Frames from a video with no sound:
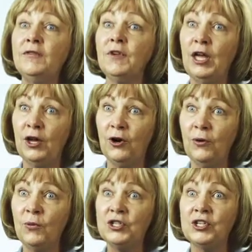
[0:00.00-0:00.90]
of care,
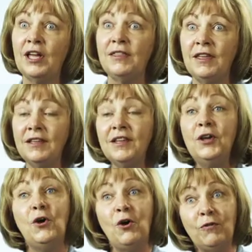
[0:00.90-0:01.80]
which I think
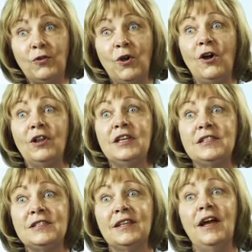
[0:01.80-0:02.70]
overall
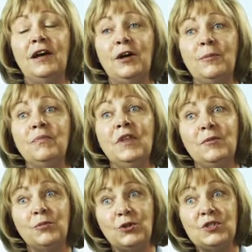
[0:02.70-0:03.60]

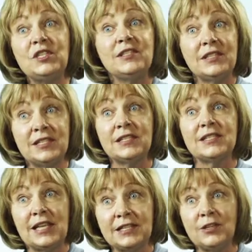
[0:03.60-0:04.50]
produces the
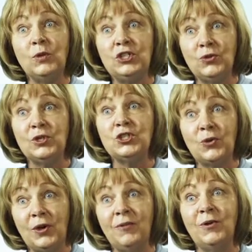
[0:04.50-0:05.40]
success that we do
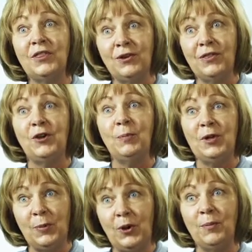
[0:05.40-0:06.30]
enjoy with our therapy
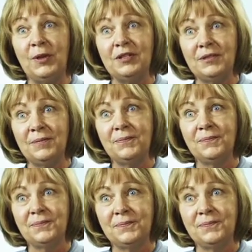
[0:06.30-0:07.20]
department.
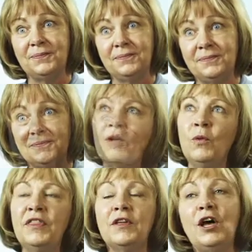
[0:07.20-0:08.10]

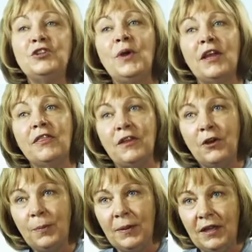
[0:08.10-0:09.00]
With contract
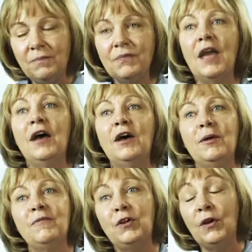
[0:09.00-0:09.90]
therapy,
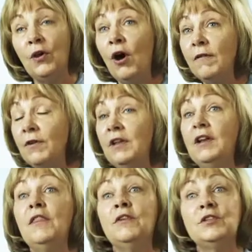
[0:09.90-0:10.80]
very
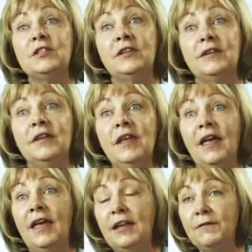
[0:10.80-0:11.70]
often there's an
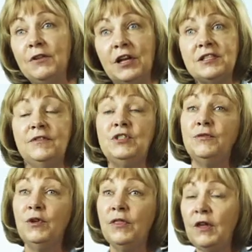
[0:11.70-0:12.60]
influx of
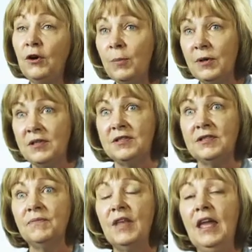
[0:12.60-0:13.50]
different therapists,
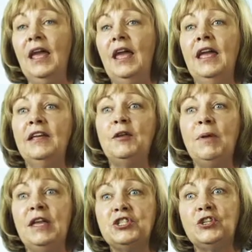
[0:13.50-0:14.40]
and a
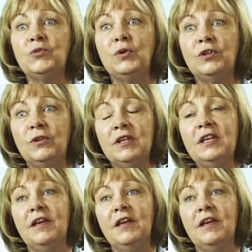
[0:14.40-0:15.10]
patient will